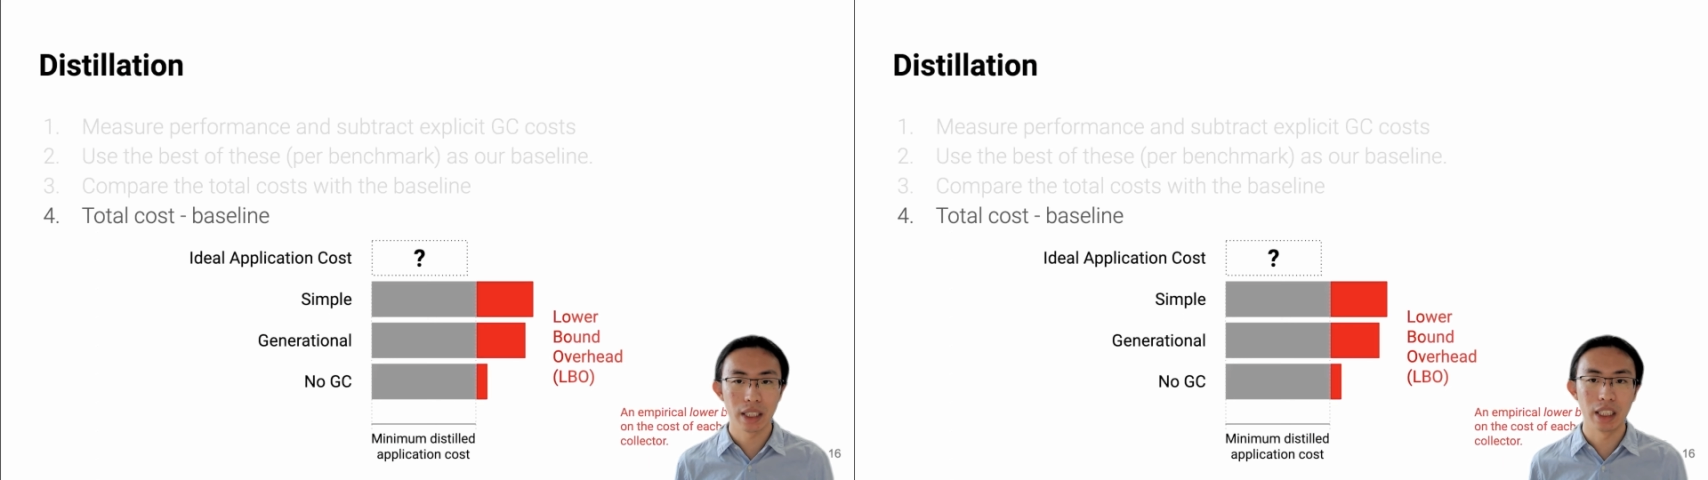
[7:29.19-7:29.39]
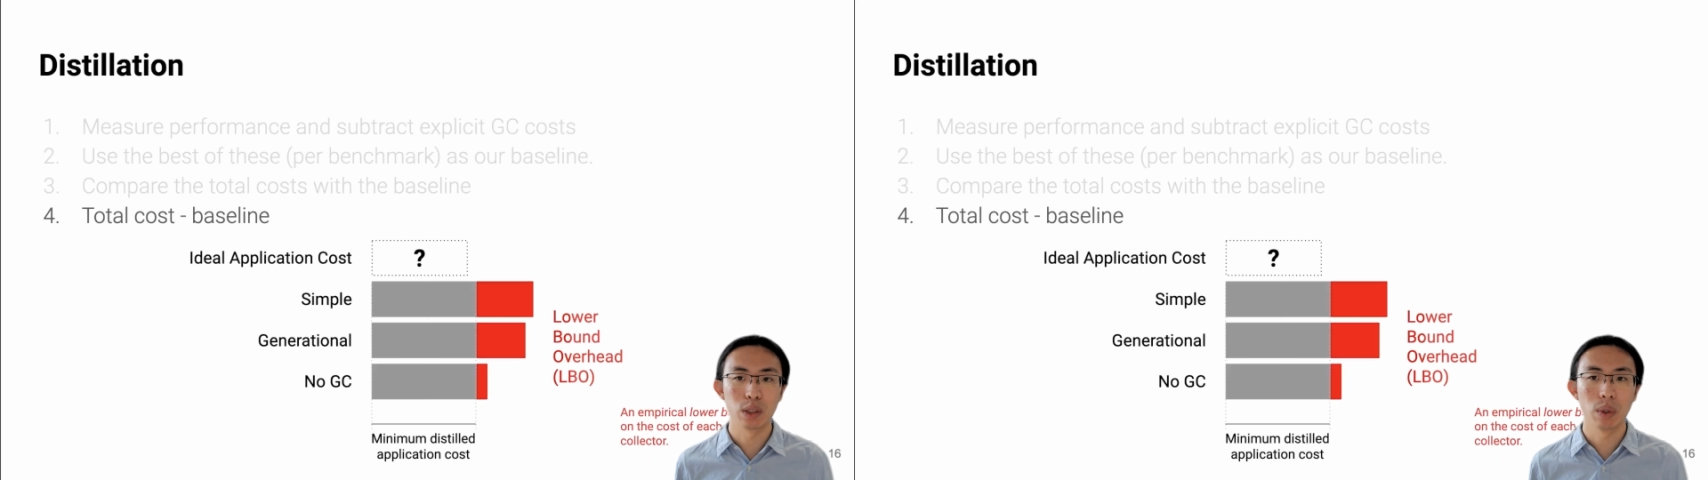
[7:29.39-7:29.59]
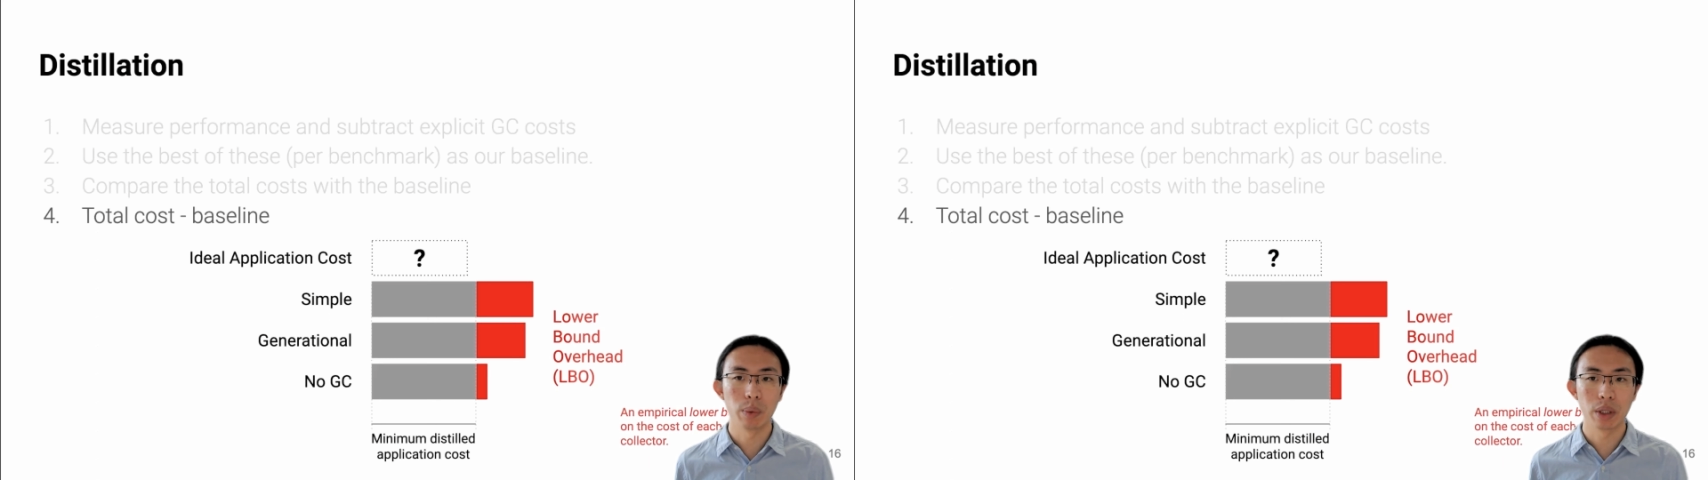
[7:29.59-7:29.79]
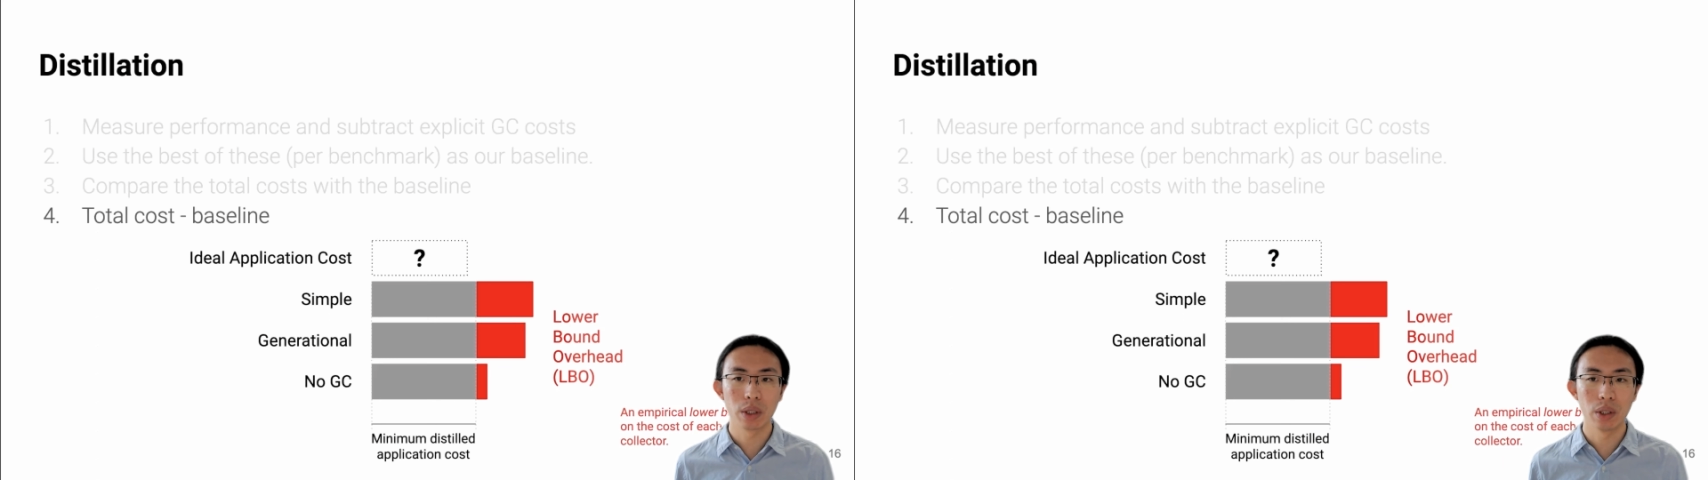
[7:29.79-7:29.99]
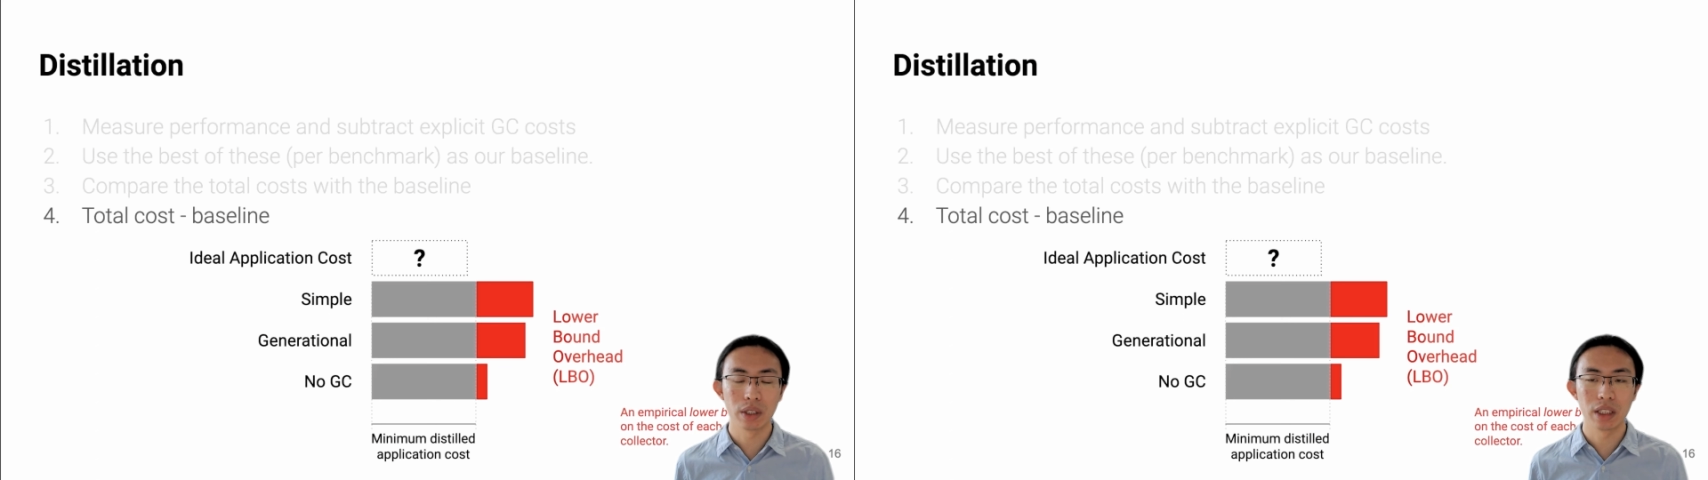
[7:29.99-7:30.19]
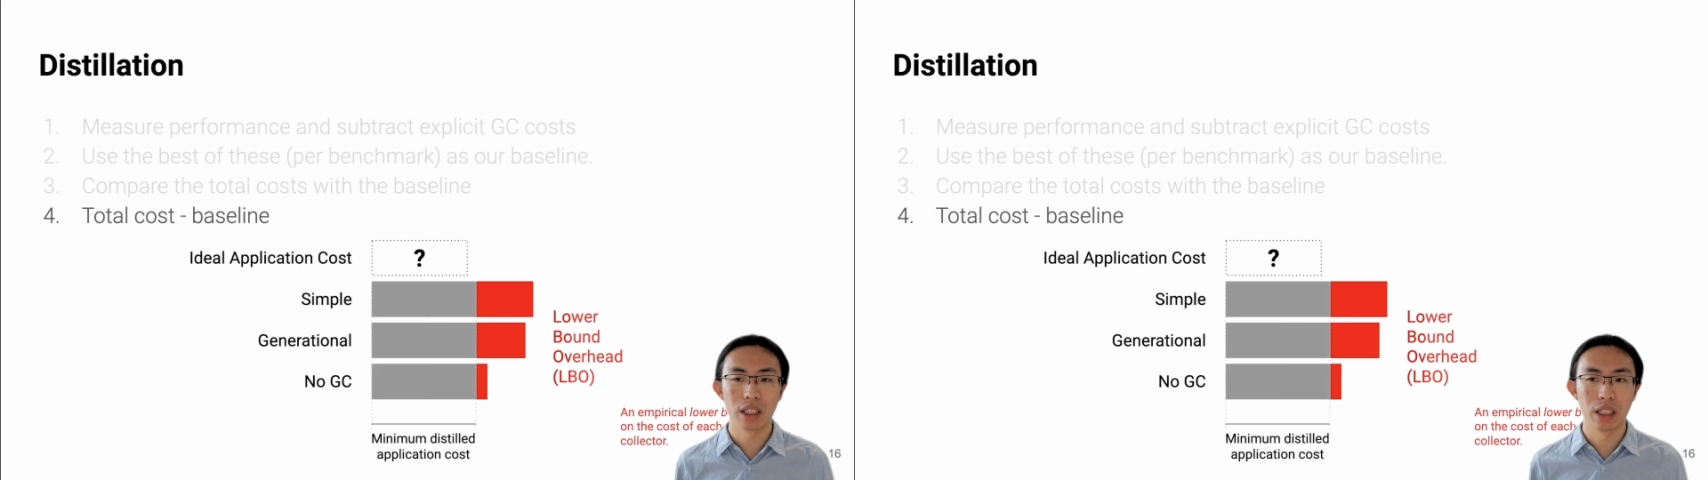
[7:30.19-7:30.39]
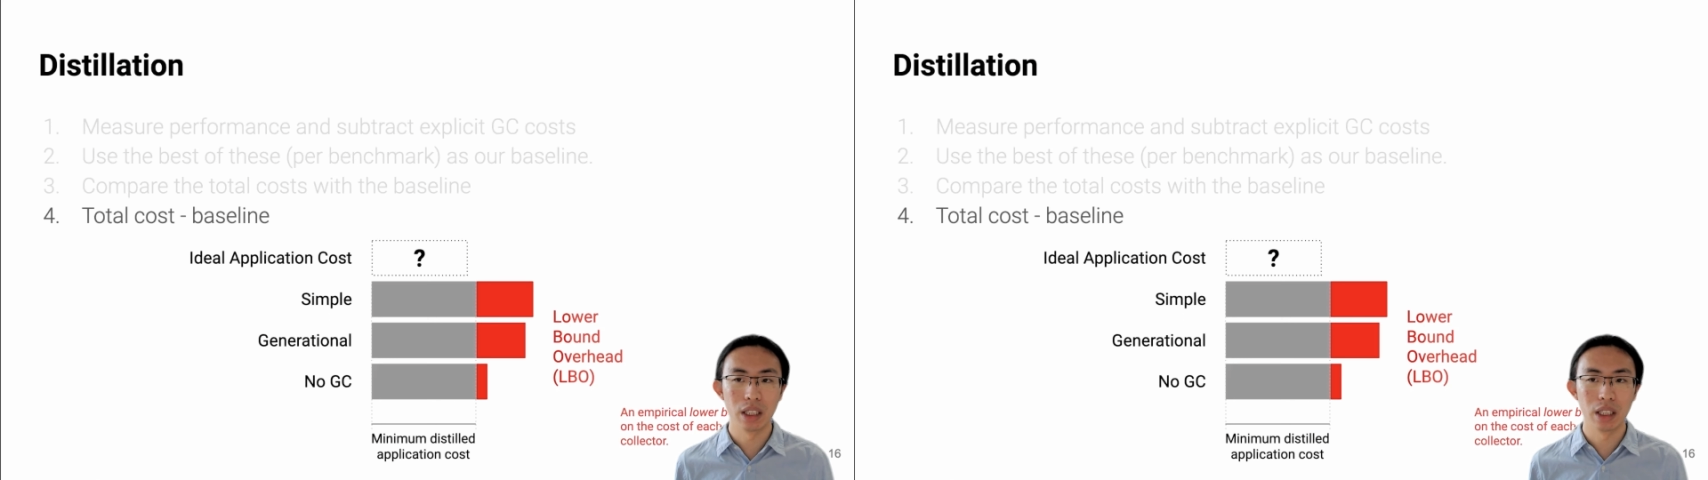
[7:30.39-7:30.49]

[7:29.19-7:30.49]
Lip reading: is what we call the